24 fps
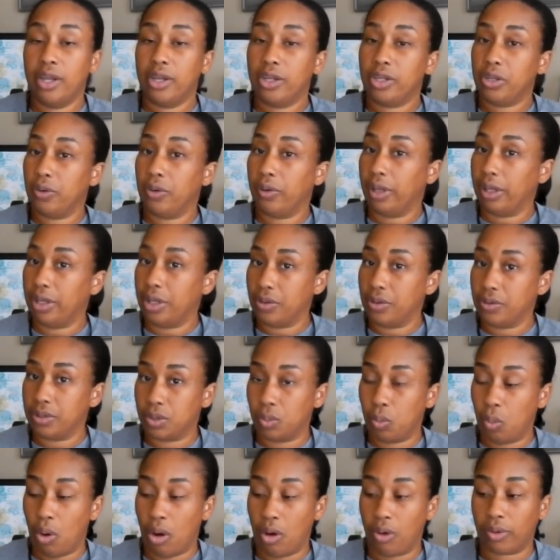You can use
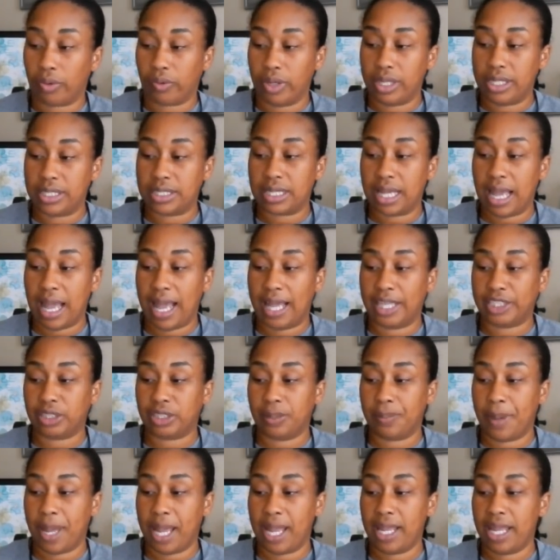Walgreens cash to
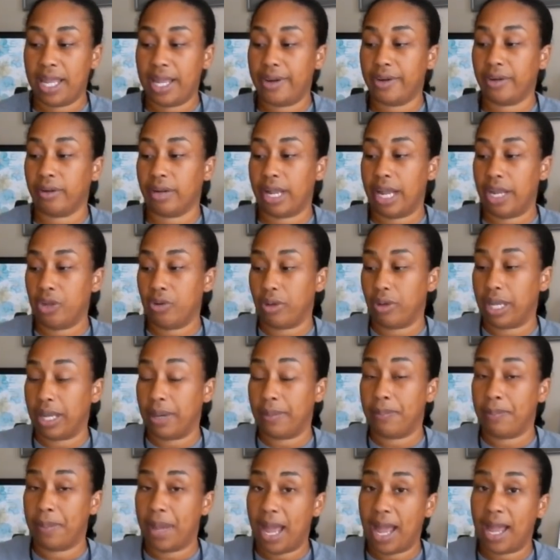pay here, and you'll
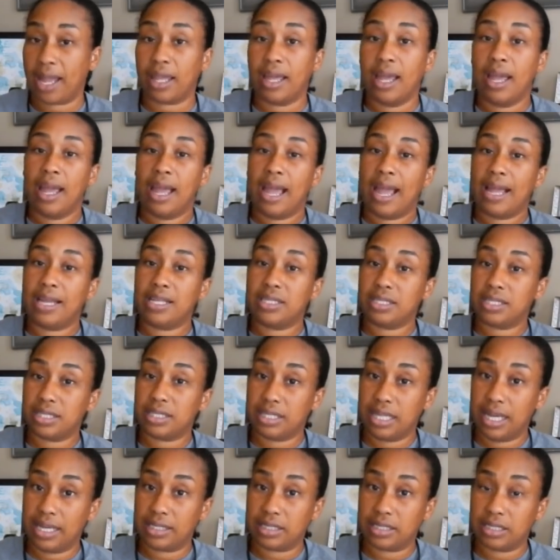get back a
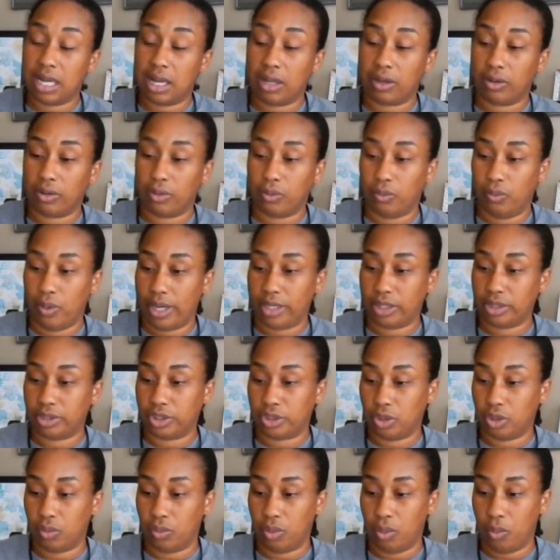$6
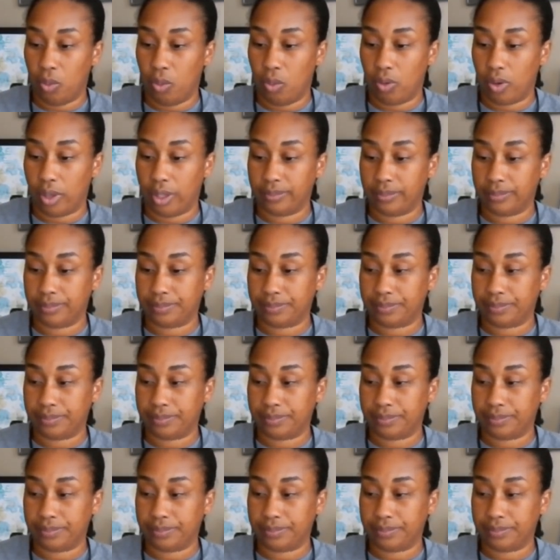register reward.